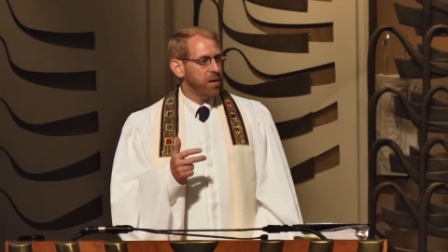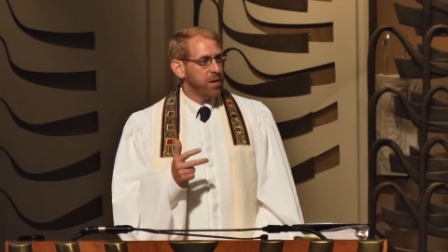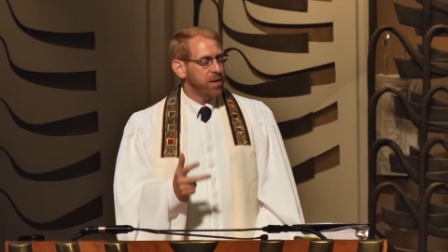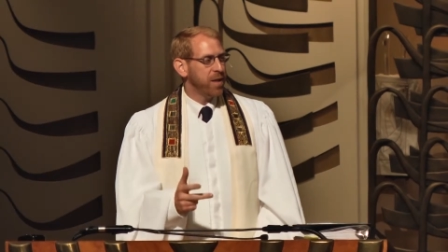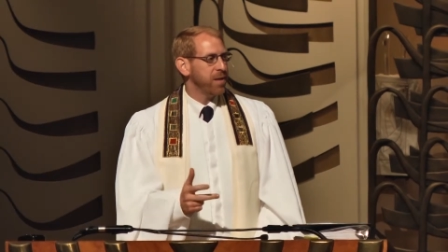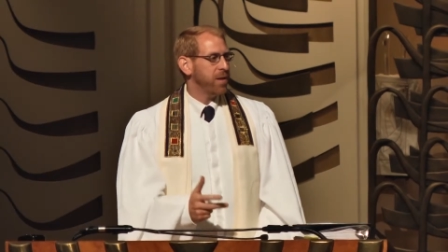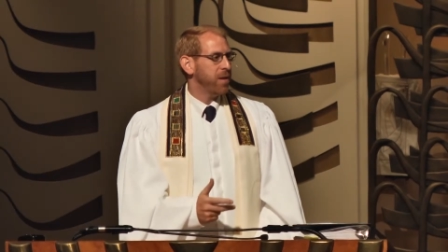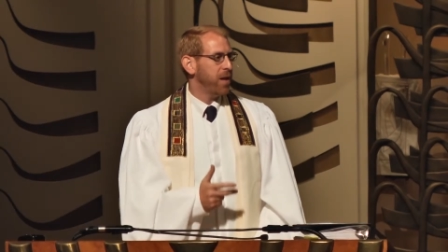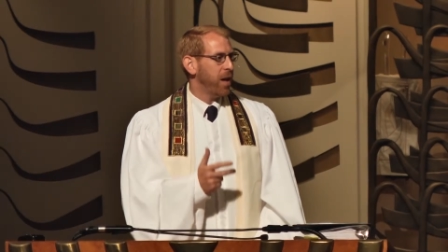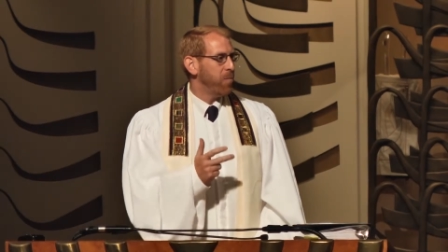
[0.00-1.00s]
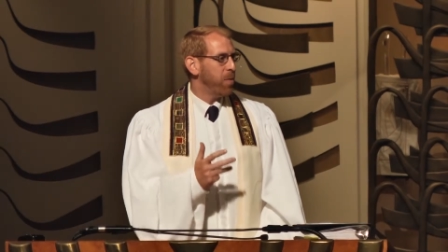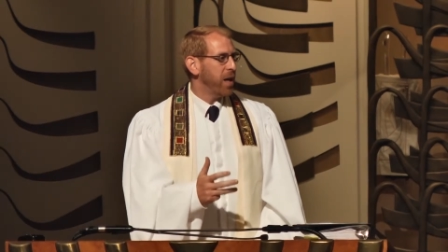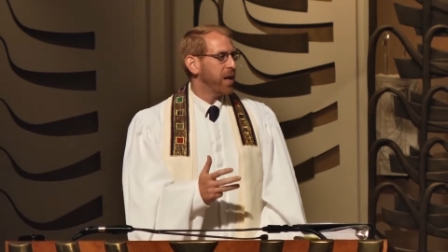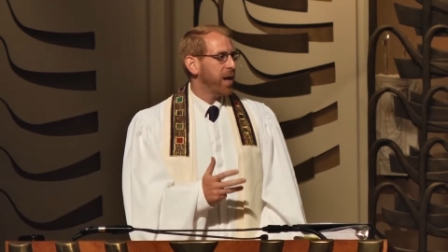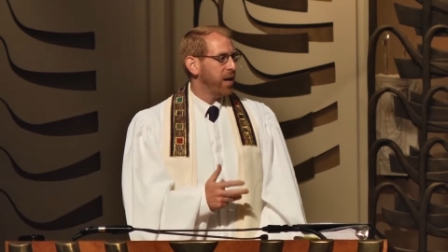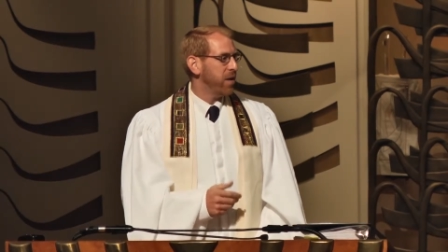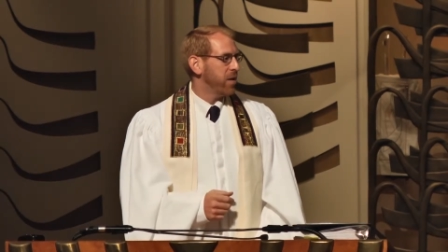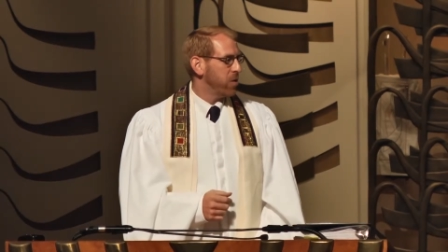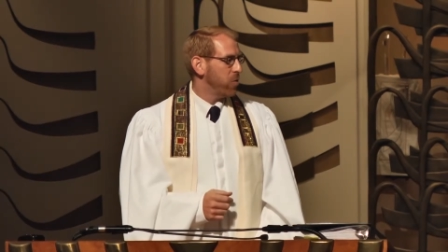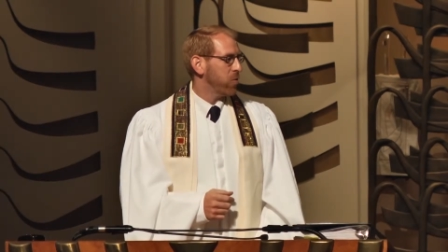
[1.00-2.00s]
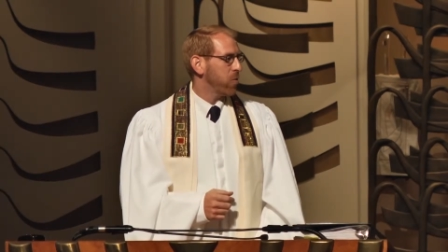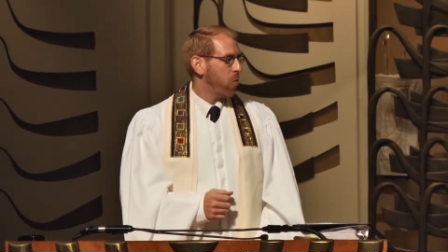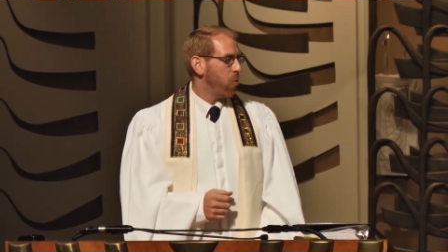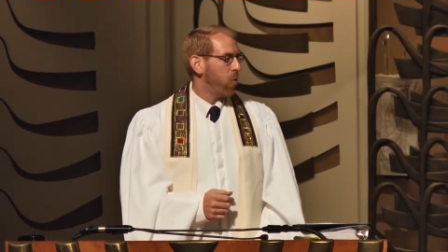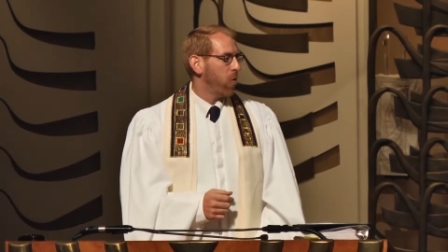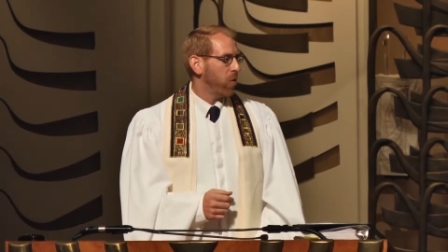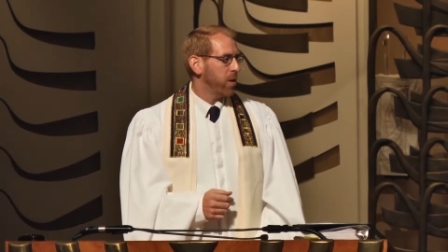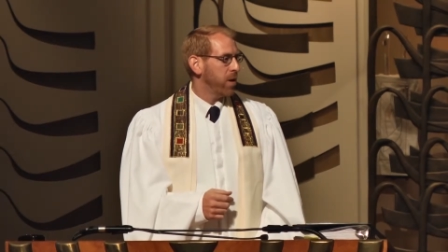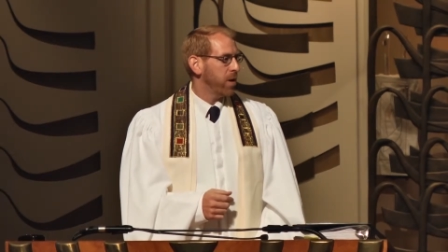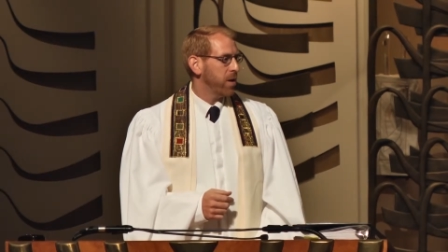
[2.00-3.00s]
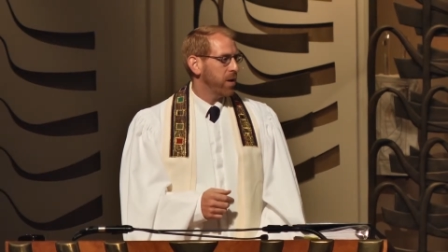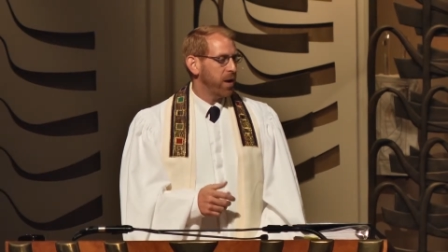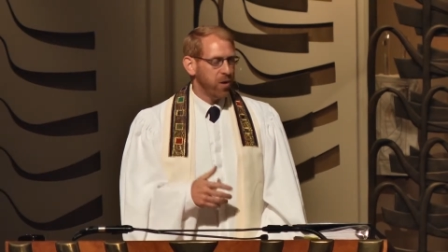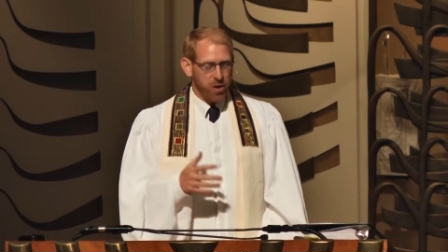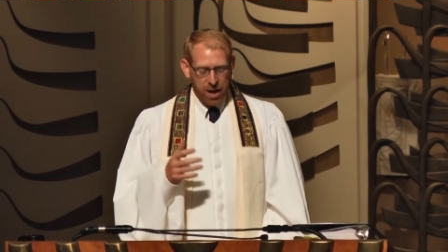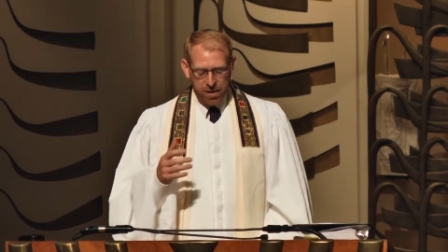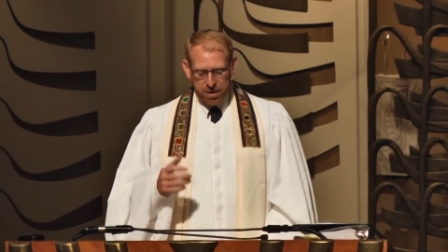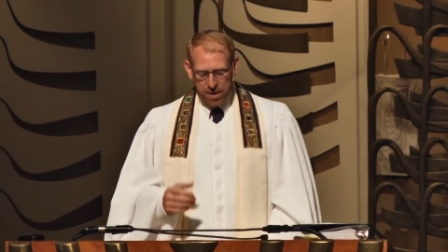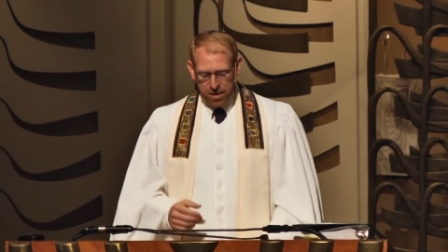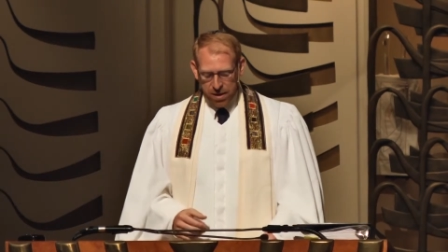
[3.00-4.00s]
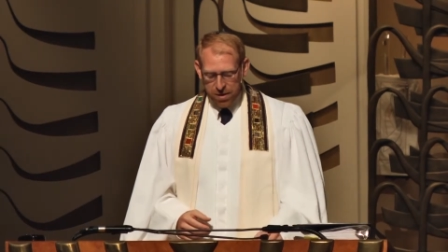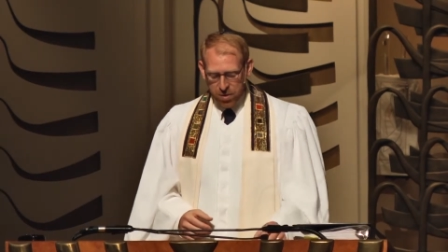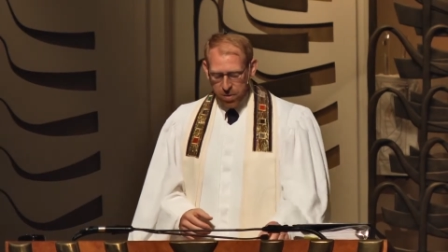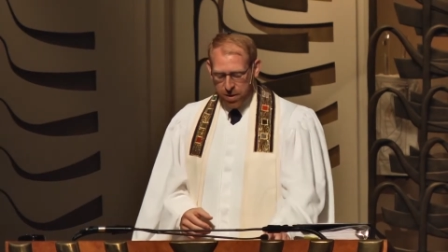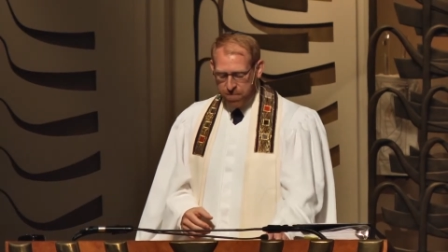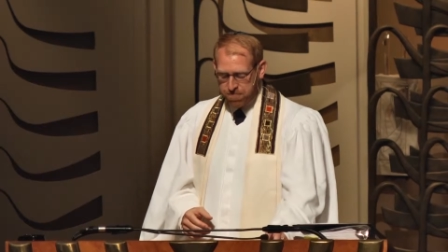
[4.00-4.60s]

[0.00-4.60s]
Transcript: addicted, and medicated adult cohort in United States history.